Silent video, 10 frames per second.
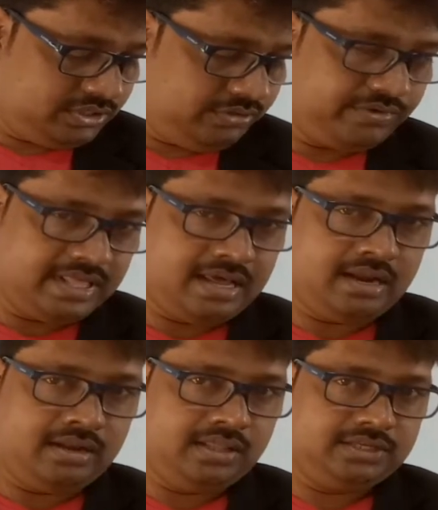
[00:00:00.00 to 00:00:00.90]
see
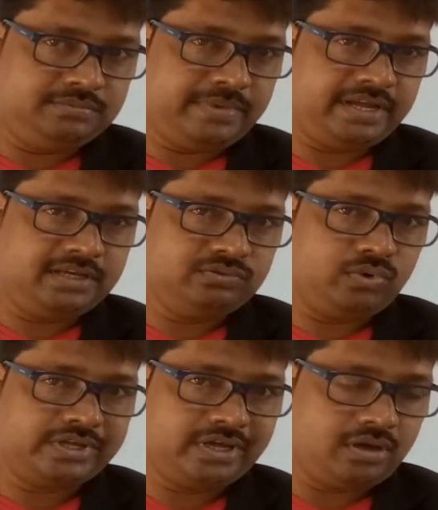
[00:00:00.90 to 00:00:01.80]
whether this mic is
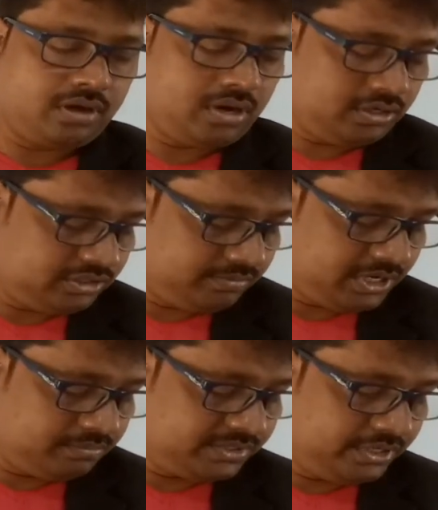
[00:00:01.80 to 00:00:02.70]
working or not,
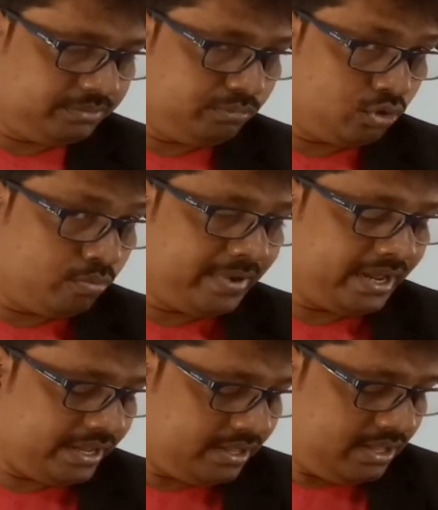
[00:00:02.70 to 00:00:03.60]
sometimes I blow
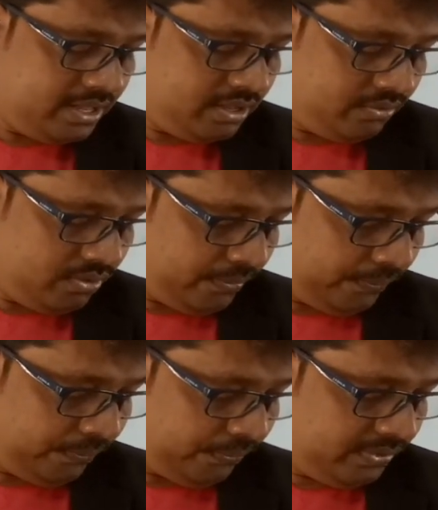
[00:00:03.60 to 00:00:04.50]
my
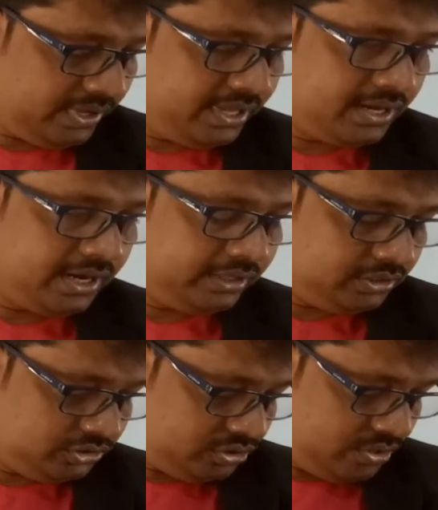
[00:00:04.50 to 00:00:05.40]
air like
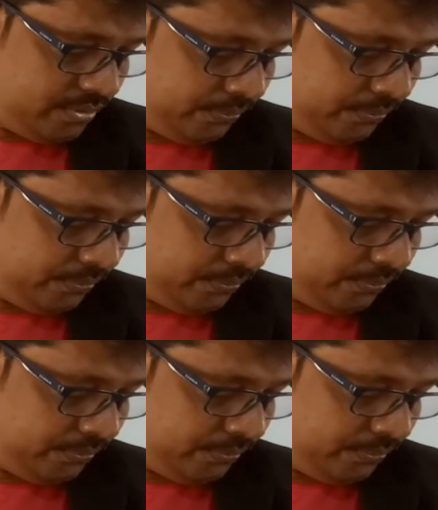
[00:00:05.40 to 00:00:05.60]
this.